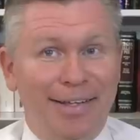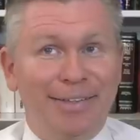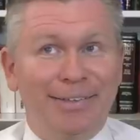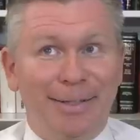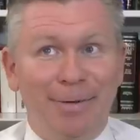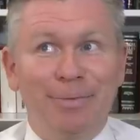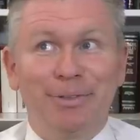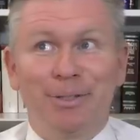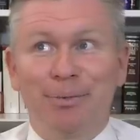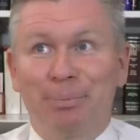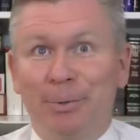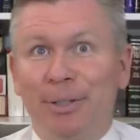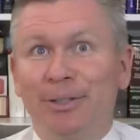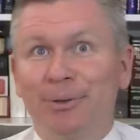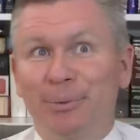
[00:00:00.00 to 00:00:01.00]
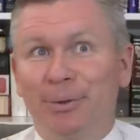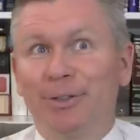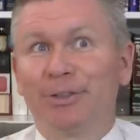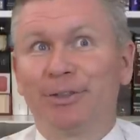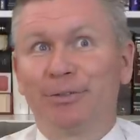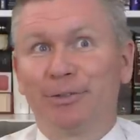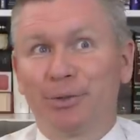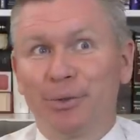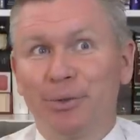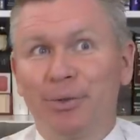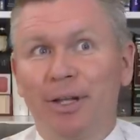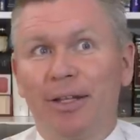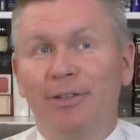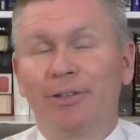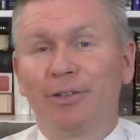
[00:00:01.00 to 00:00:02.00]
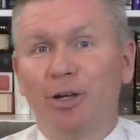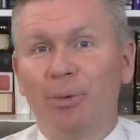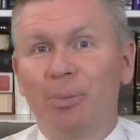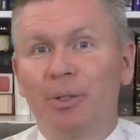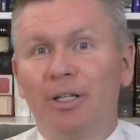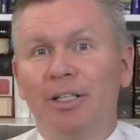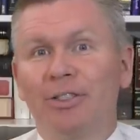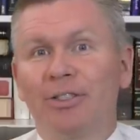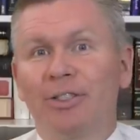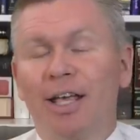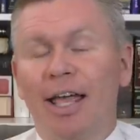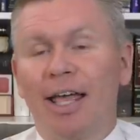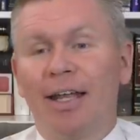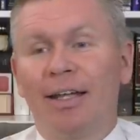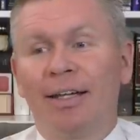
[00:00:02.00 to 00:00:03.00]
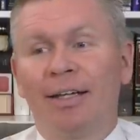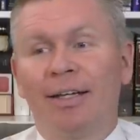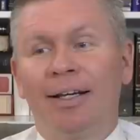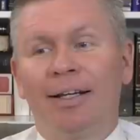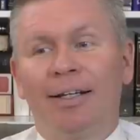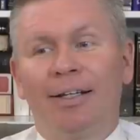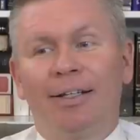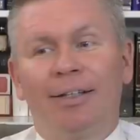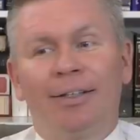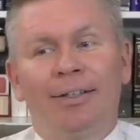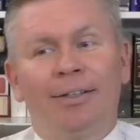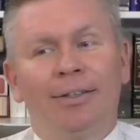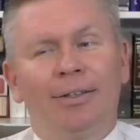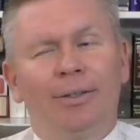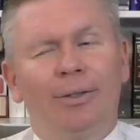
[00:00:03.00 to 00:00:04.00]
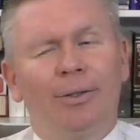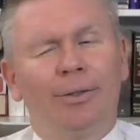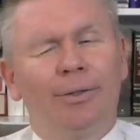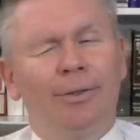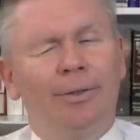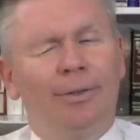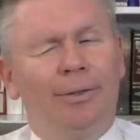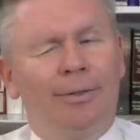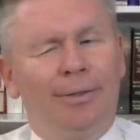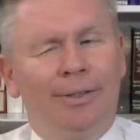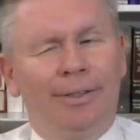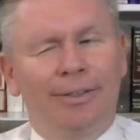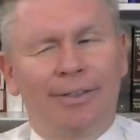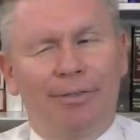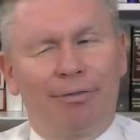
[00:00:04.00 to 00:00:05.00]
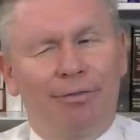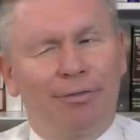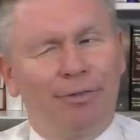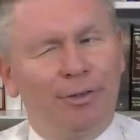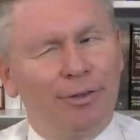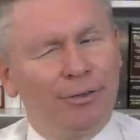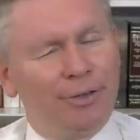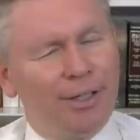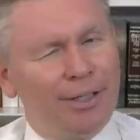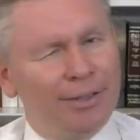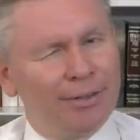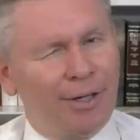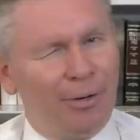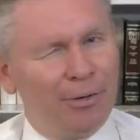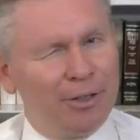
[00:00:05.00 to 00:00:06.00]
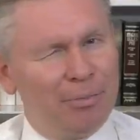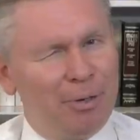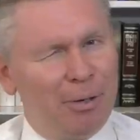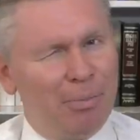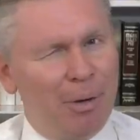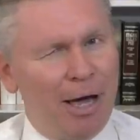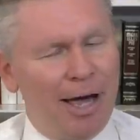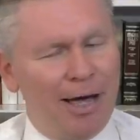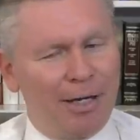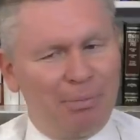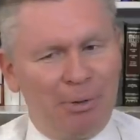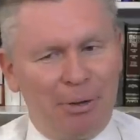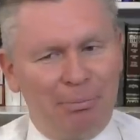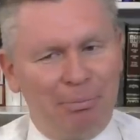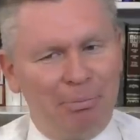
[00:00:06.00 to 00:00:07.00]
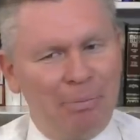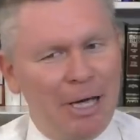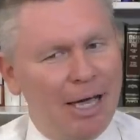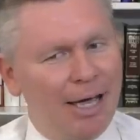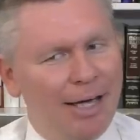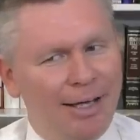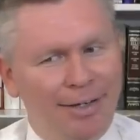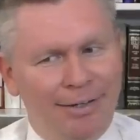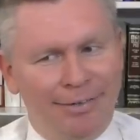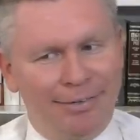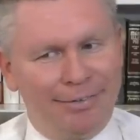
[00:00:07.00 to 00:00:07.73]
seems to preach words of truth and soberness. And oh, there's a few things holding me back, but man,